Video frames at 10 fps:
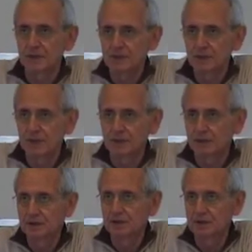explained
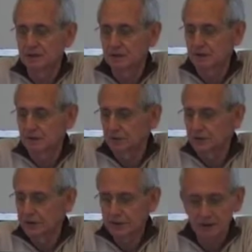in the
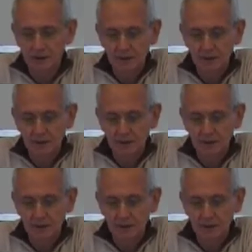reading.